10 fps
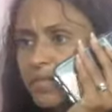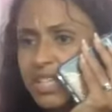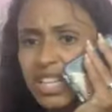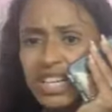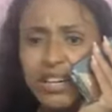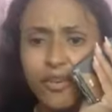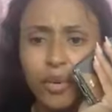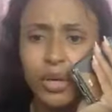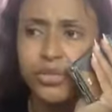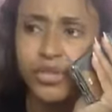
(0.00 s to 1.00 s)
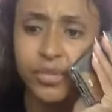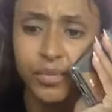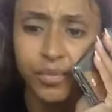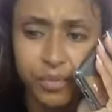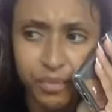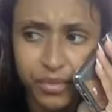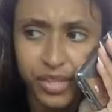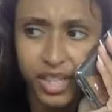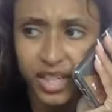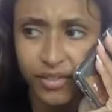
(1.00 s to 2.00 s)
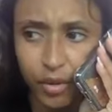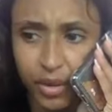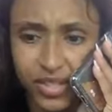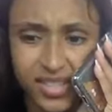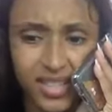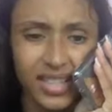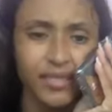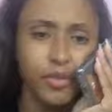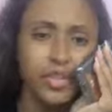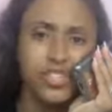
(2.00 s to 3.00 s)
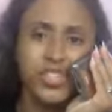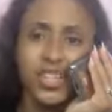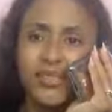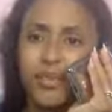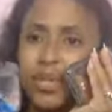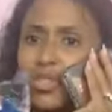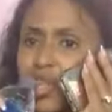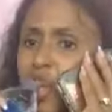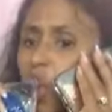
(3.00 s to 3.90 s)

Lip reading: Deliver us. Deliver us. Deliver us. Deliver us.